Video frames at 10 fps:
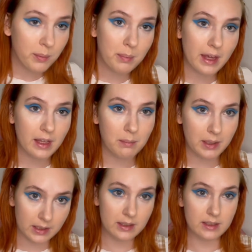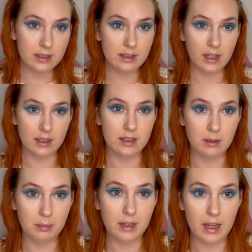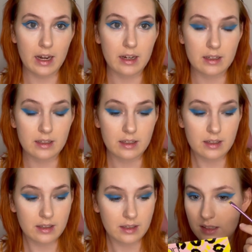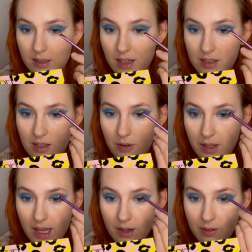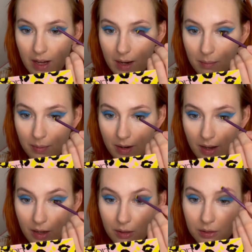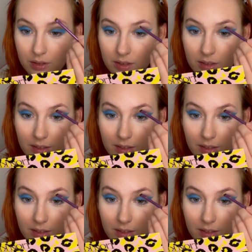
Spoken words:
pigment. That's the plan. So let's go yellow eyebrows.